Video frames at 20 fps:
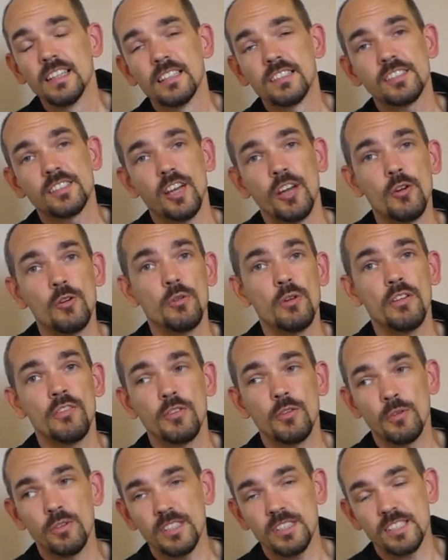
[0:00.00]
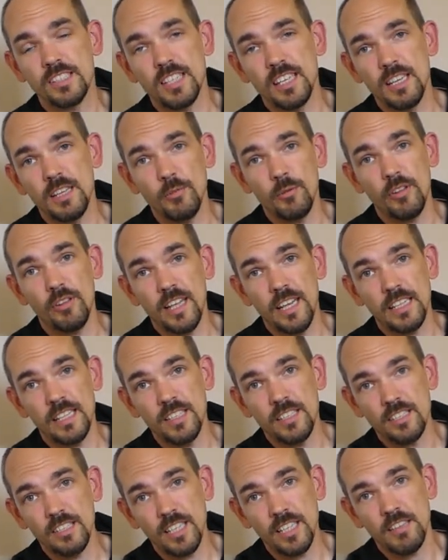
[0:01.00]
So if you want to see what that
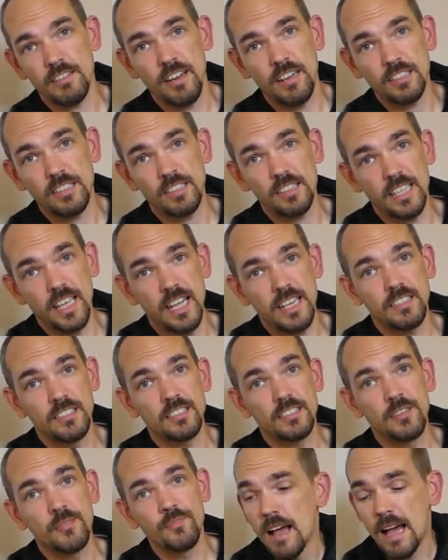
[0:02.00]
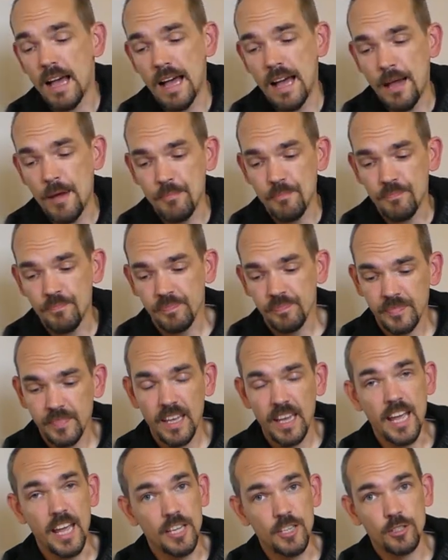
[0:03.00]
is, stick around to the end.
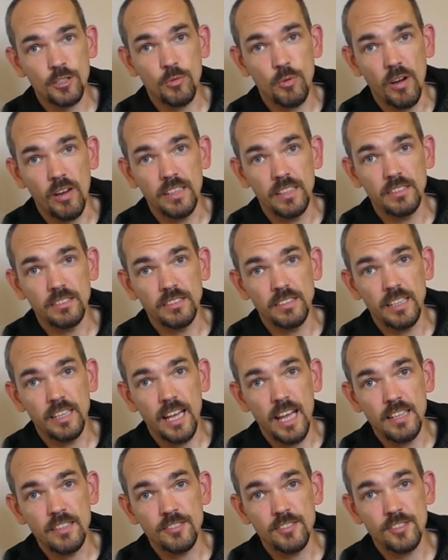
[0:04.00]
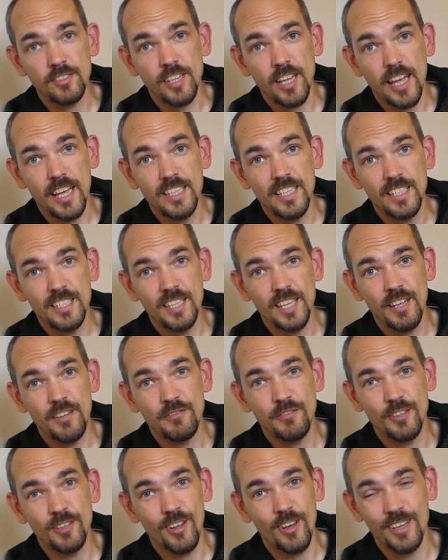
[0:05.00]
It's quite entertaining.
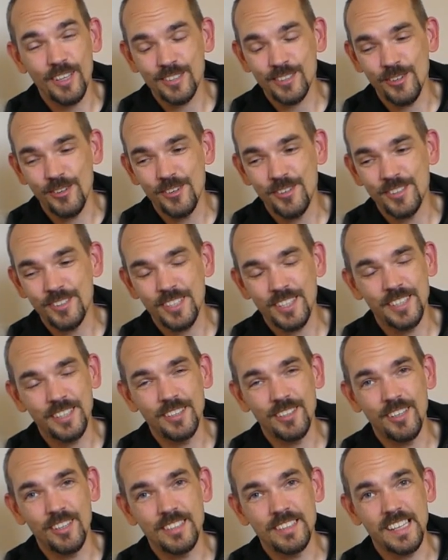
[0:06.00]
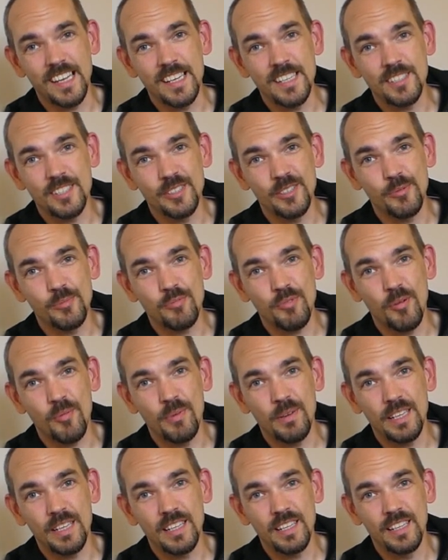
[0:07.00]
If you like dogs and you like Daisy, you'll
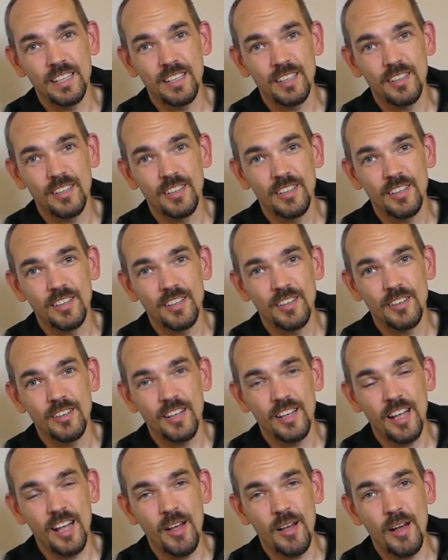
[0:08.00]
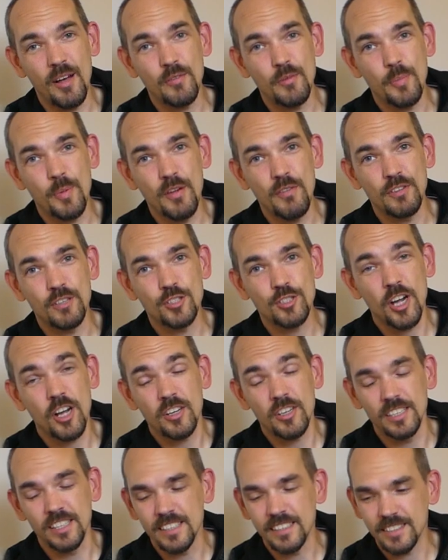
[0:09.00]
probably have a bit of a
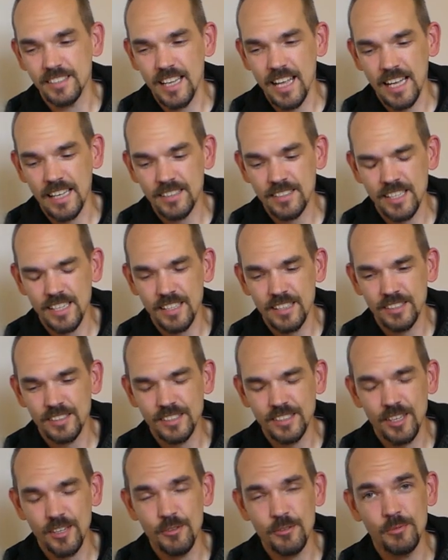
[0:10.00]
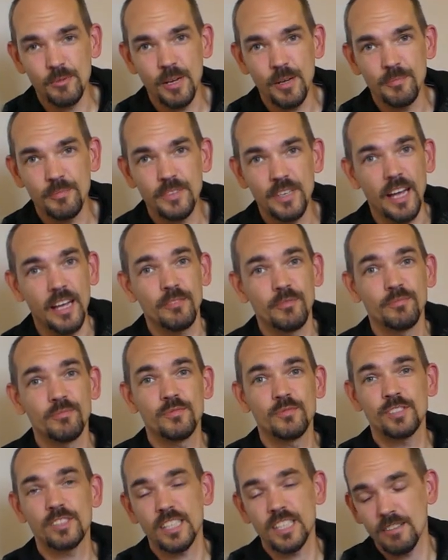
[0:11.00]
chuckle at it. So yeah,
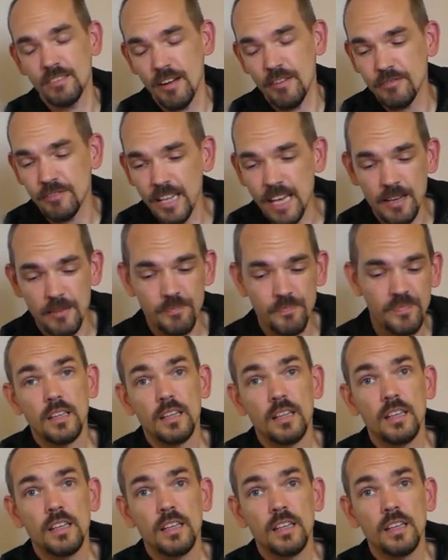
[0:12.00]
stick around for that.